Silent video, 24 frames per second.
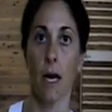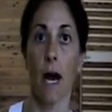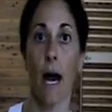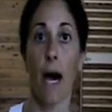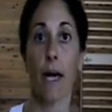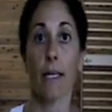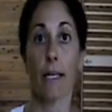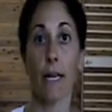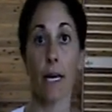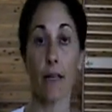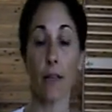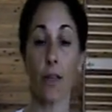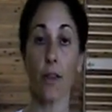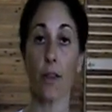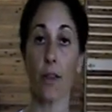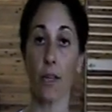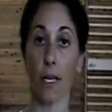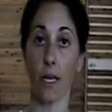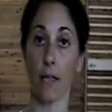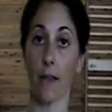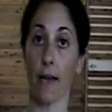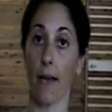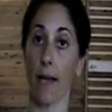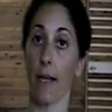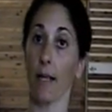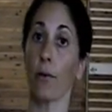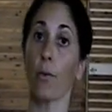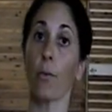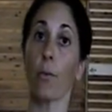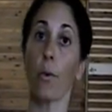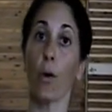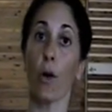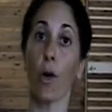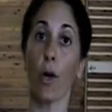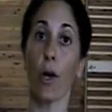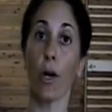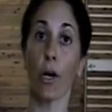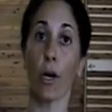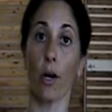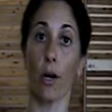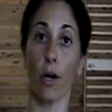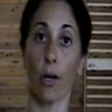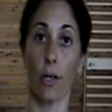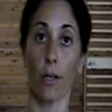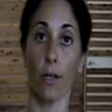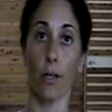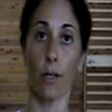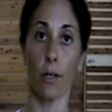Another thing they can work
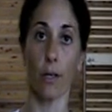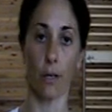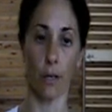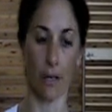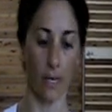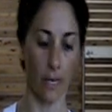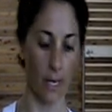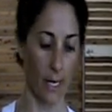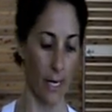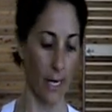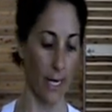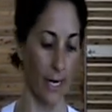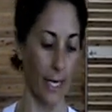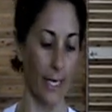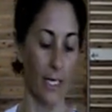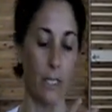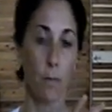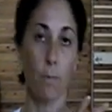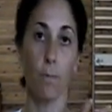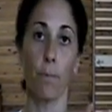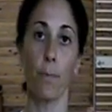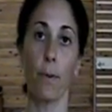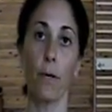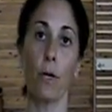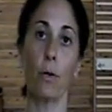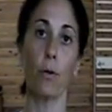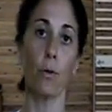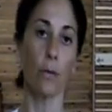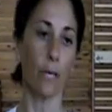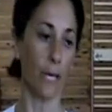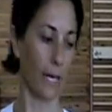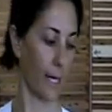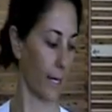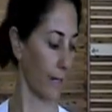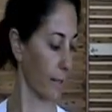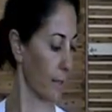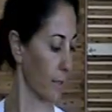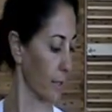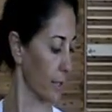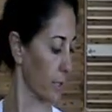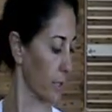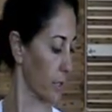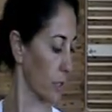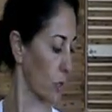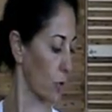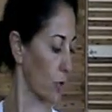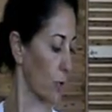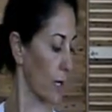on is building
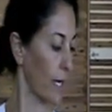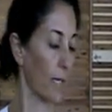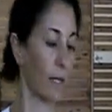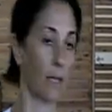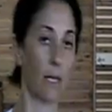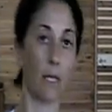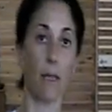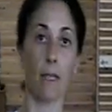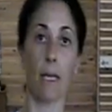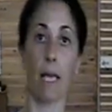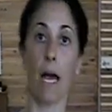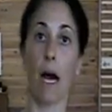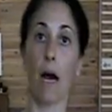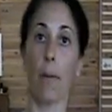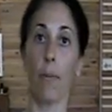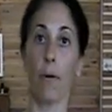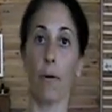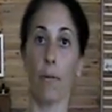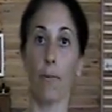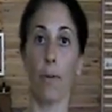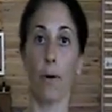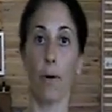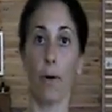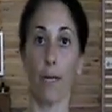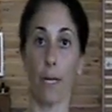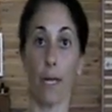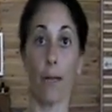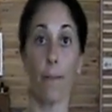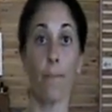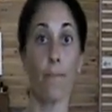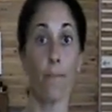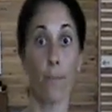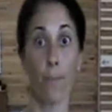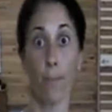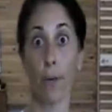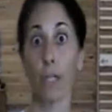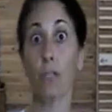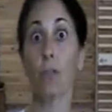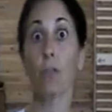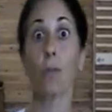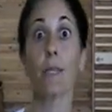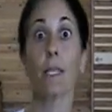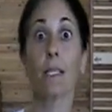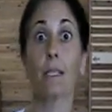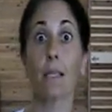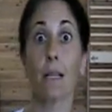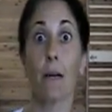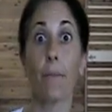strength in the upper body by
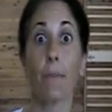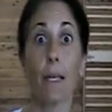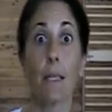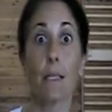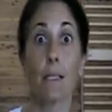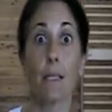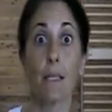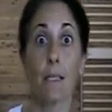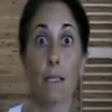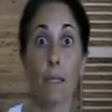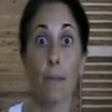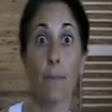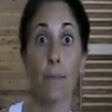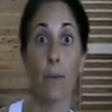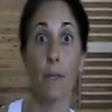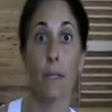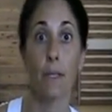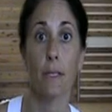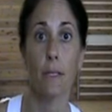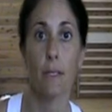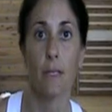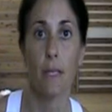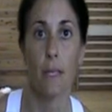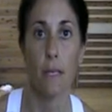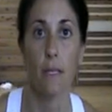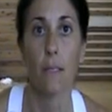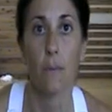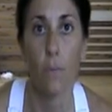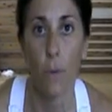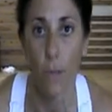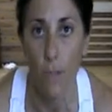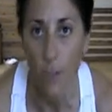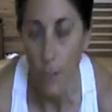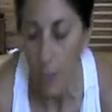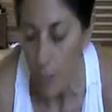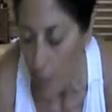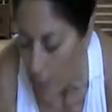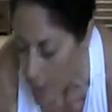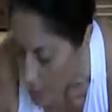doing something as simple as this. Watch.